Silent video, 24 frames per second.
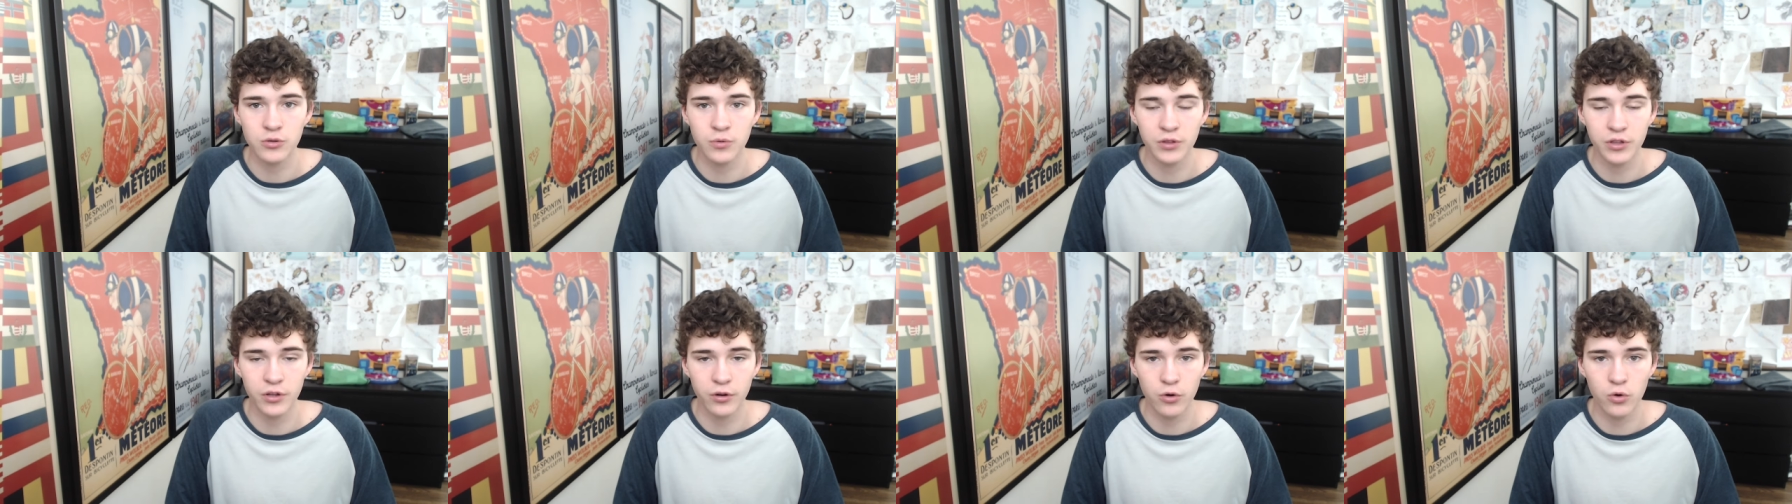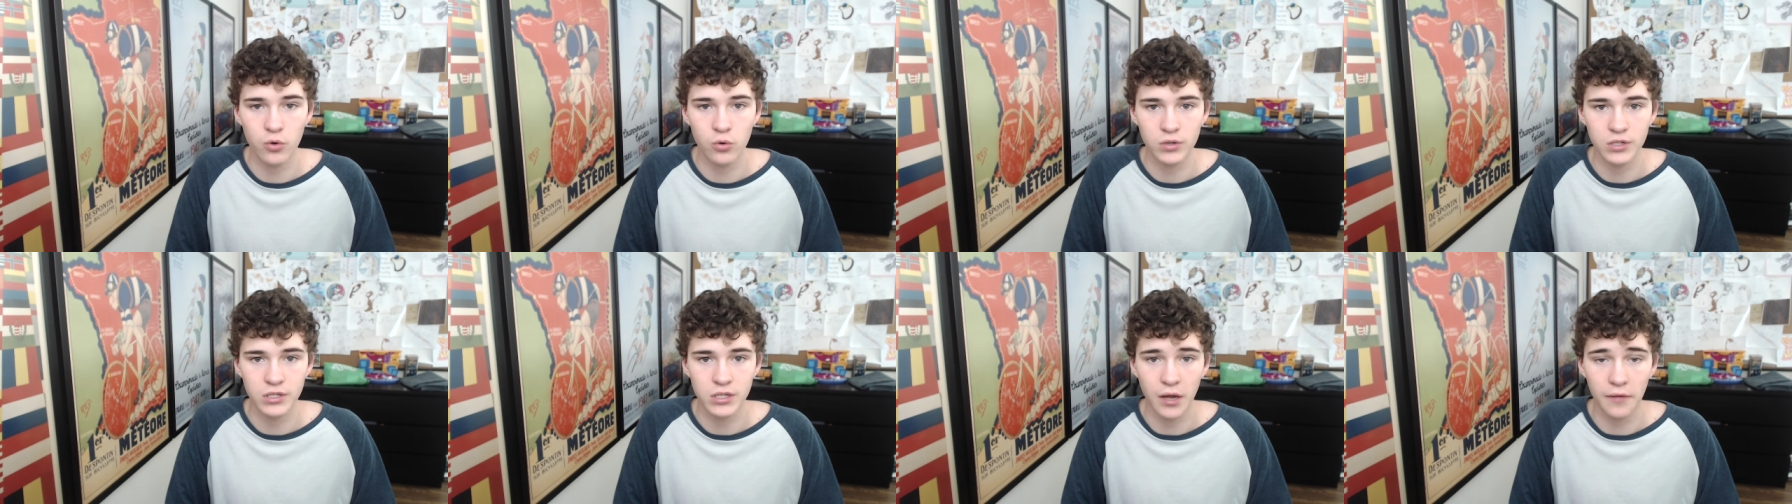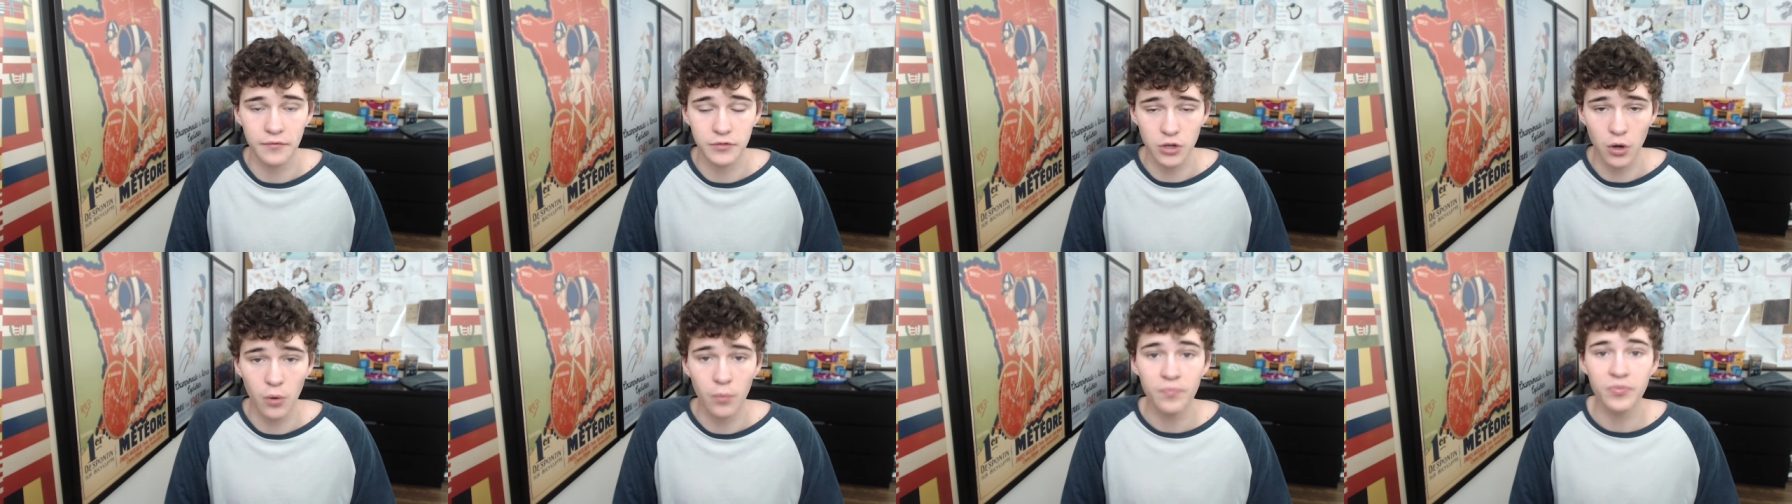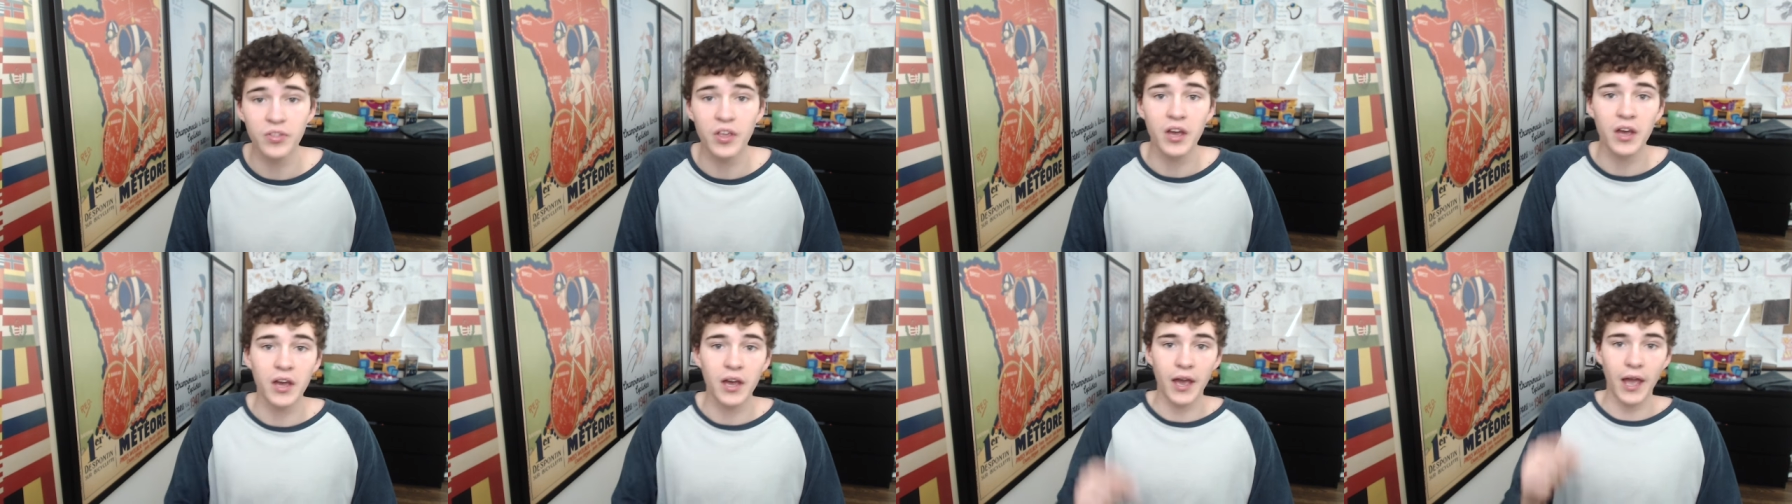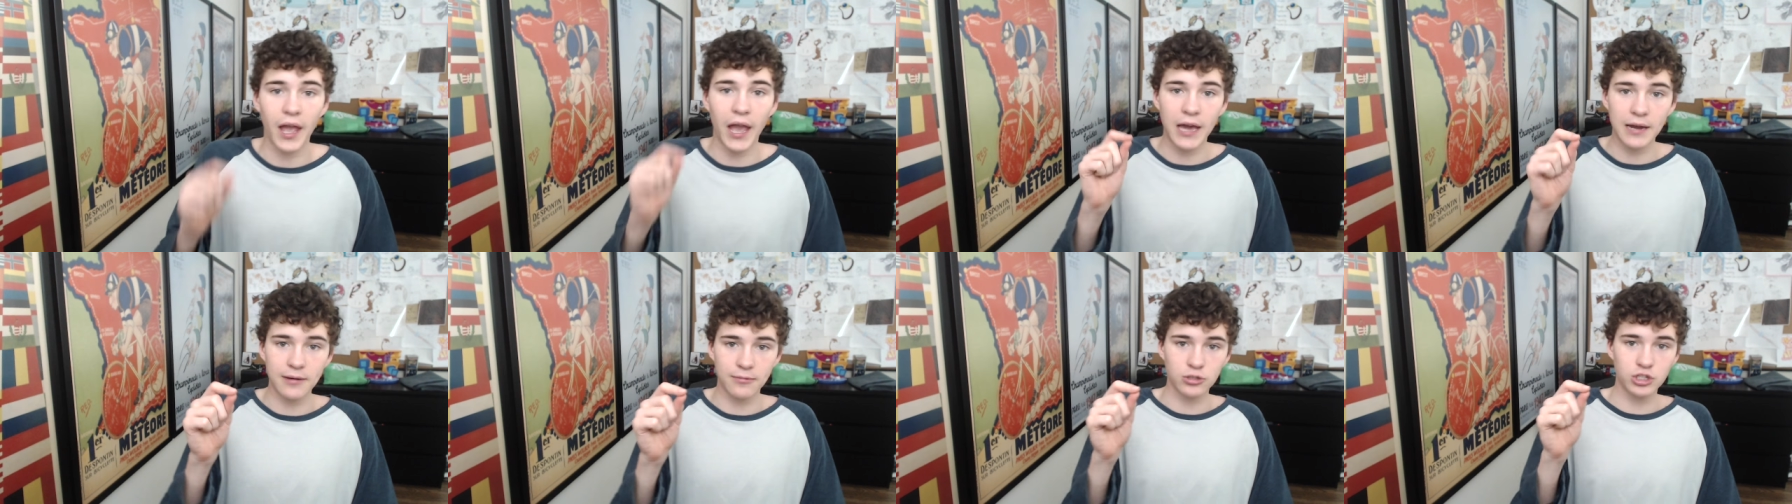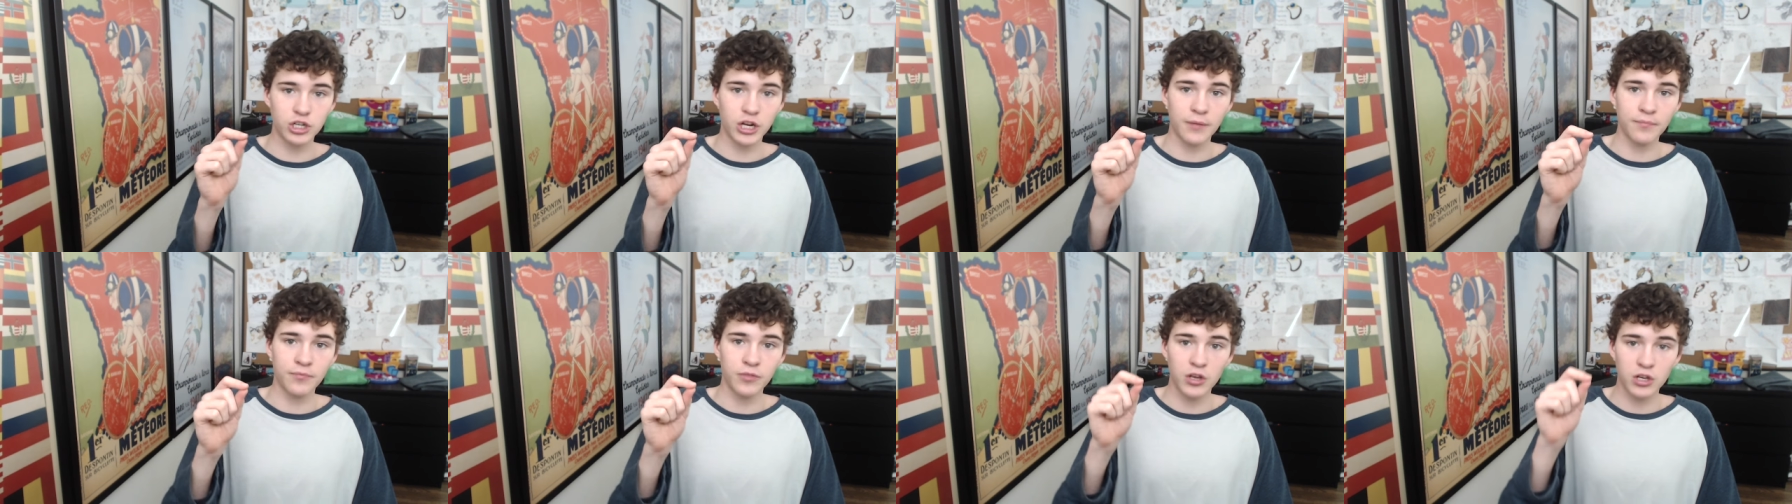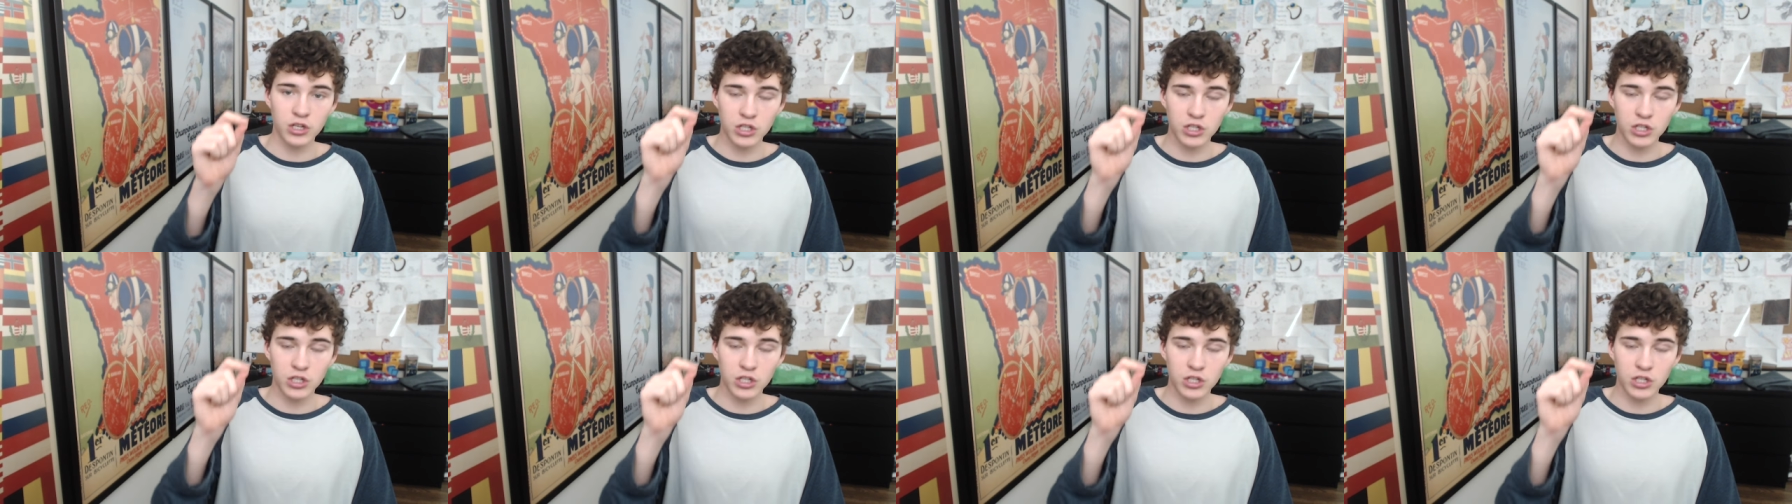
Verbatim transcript: with their cool stuff. So, Animal Jam.